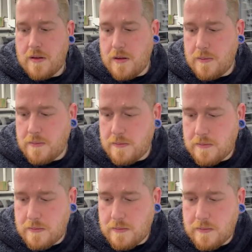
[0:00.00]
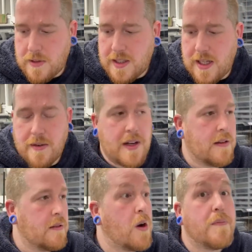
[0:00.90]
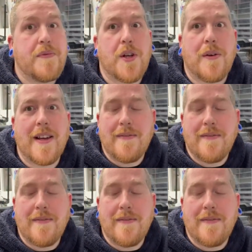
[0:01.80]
Oh, Siri. Oh, sorry.